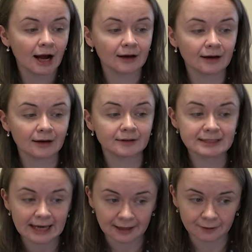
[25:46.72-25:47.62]

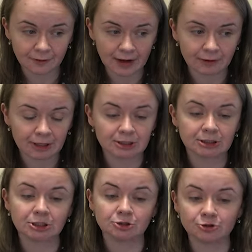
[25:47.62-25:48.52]
The second
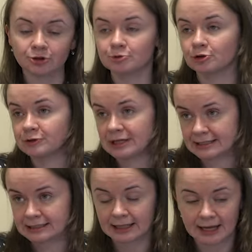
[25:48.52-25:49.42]
variant in terms of
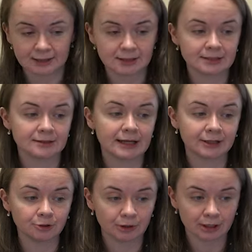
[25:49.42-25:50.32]
text analysis
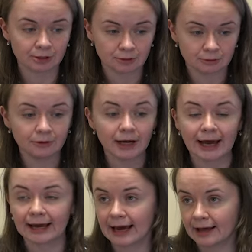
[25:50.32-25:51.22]
that you can do,
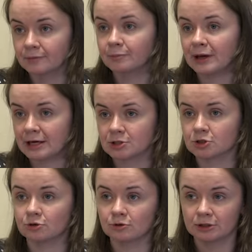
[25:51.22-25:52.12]
again
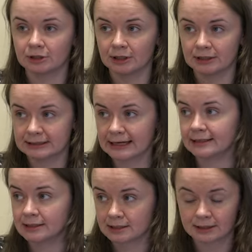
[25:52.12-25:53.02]
based on
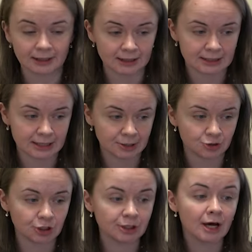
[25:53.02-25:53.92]
sentence
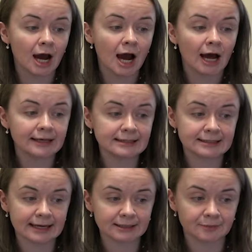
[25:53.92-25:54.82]
tokenization,
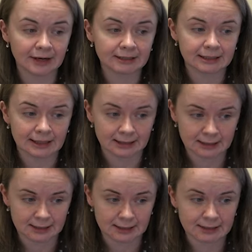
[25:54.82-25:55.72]
is sentiment
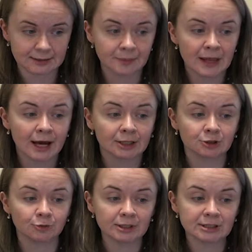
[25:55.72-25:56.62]
analysis.
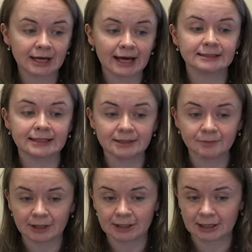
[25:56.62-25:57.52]
So once again,
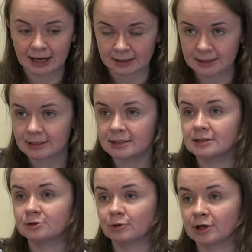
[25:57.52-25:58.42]
sentiment
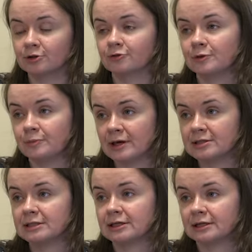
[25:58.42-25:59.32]
analysis is one of the
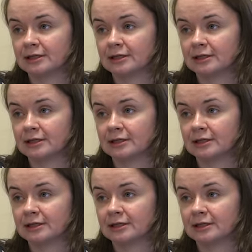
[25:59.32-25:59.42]
basic